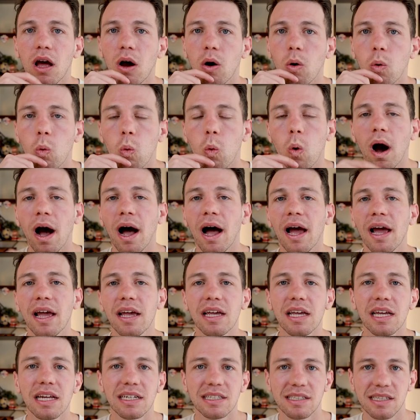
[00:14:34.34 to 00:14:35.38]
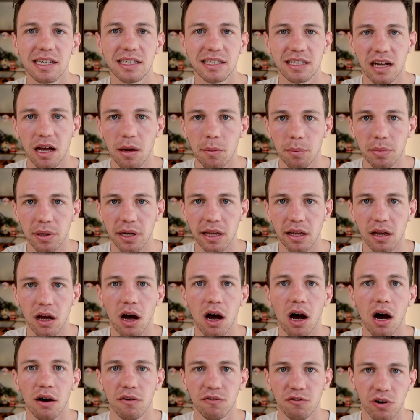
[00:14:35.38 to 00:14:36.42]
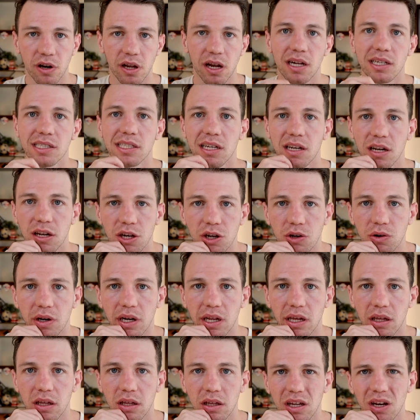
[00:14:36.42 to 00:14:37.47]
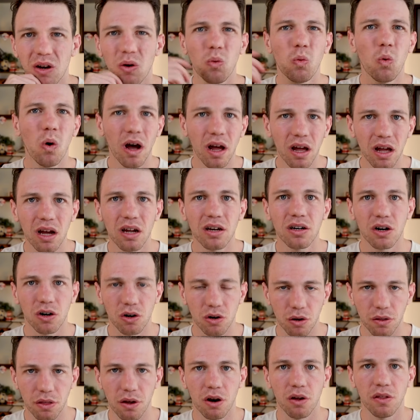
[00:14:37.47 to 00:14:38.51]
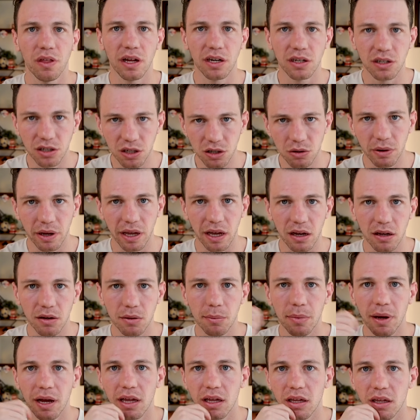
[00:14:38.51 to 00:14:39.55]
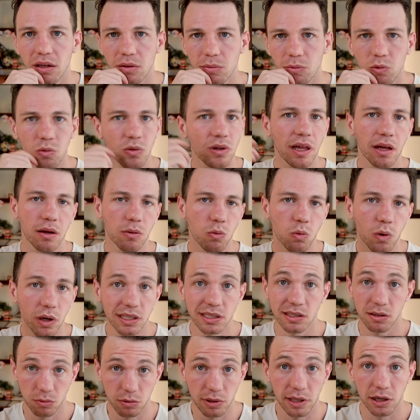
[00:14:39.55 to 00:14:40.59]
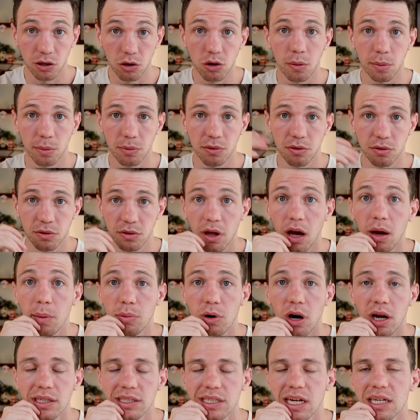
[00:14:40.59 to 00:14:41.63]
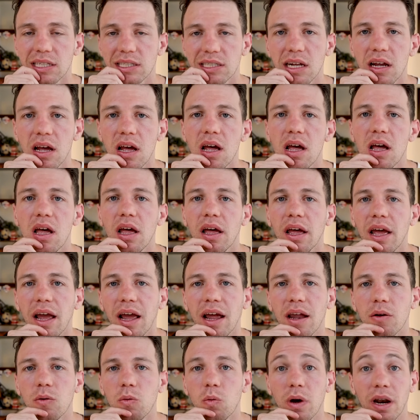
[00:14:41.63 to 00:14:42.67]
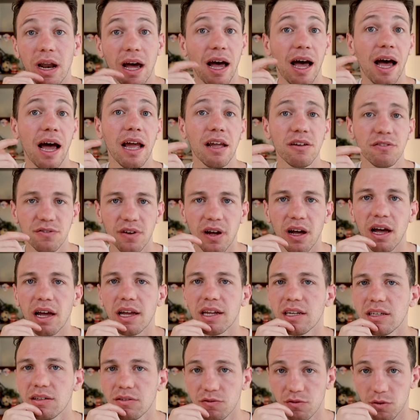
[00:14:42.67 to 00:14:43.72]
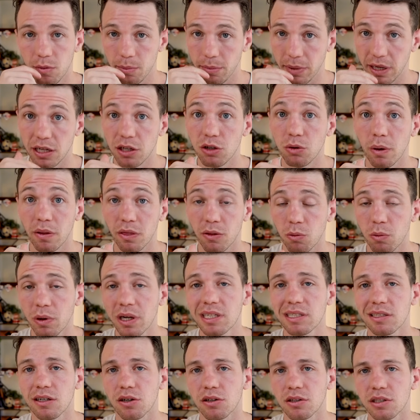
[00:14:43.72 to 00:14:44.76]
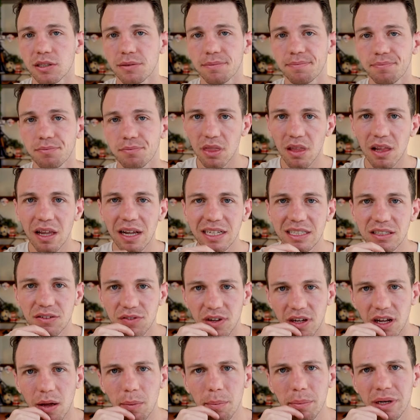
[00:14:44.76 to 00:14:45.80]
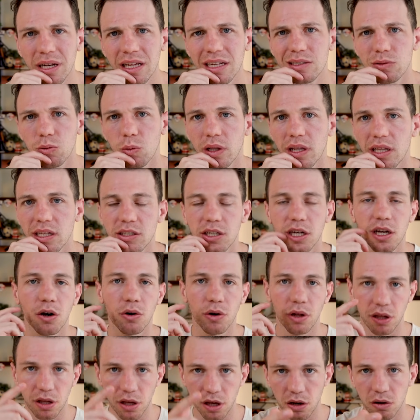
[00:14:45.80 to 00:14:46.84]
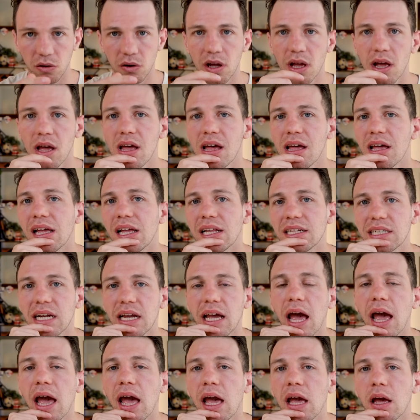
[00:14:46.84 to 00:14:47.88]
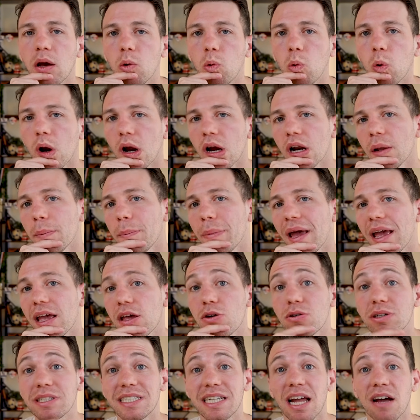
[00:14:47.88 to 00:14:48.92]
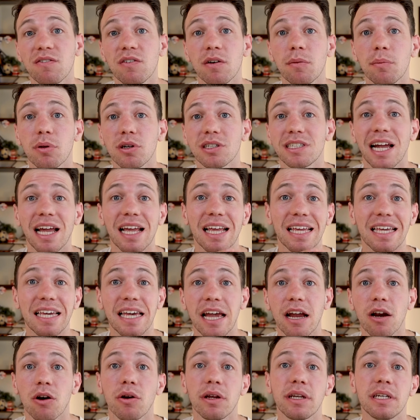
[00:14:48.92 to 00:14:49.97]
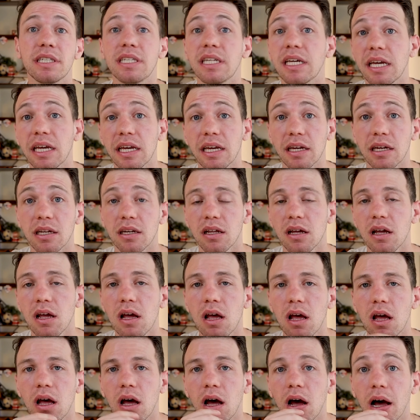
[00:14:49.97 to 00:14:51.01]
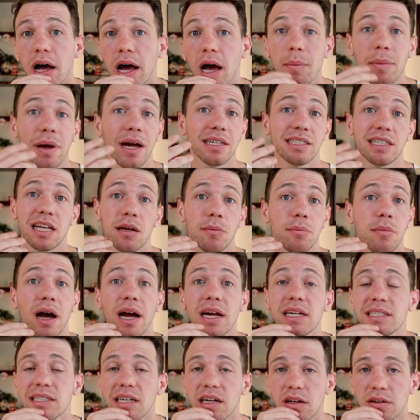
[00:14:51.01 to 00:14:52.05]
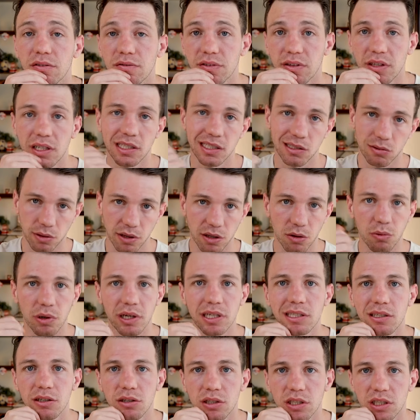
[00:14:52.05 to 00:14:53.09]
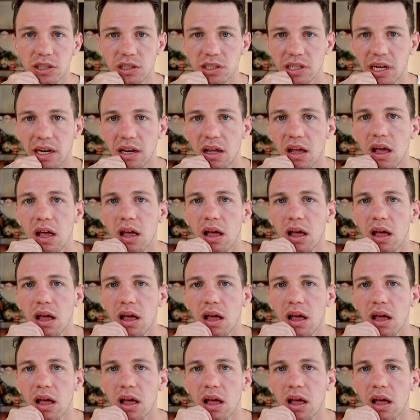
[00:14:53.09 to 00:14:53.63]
Why is this company offering us an annuity? You know, what on earth are they doing by, like, what's the literal thought process? And what I find from me doing the research is if a company is willing to go to you and say, hey, we're going to pay you 7% guaranteed I'm asking myself, and this is what the research said,